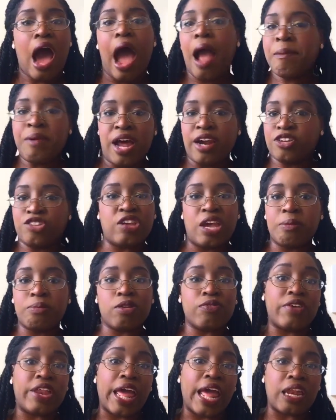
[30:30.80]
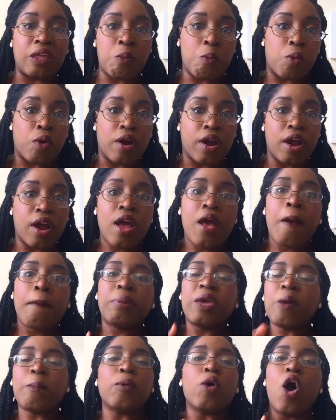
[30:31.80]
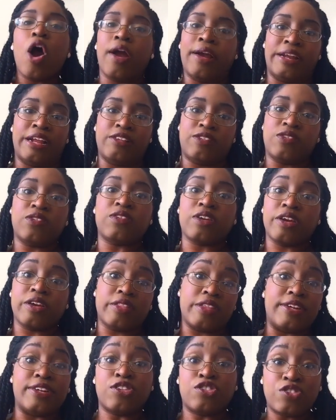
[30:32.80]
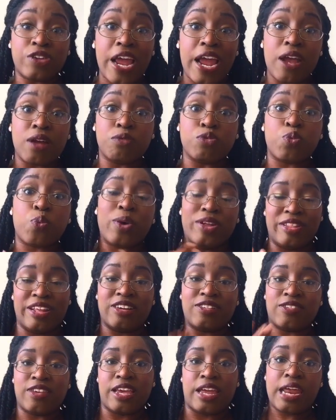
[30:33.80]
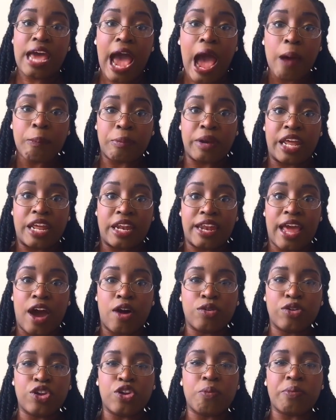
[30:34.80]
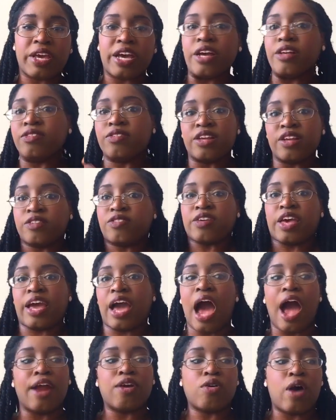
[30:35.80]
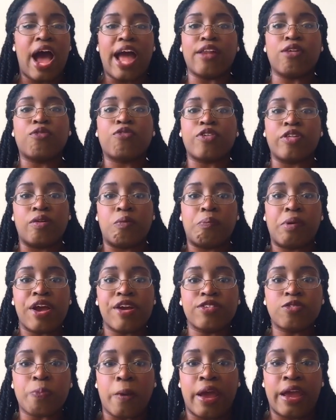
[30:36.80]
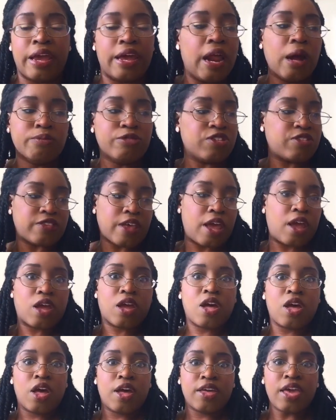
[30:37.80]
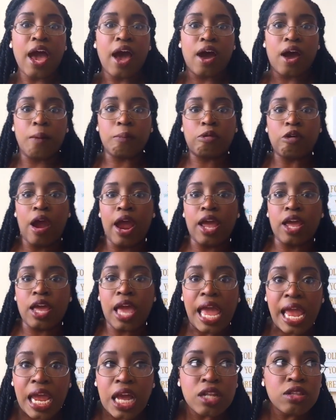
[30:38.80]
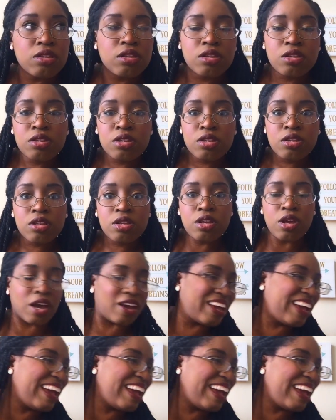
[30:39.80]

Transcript: not ashamed of it anymore. People aren't necessarily ashamed when they see it happening now, you know, because it's like, I don't feel embarrassed by it. I'm just like, yeah, I'm crying, and you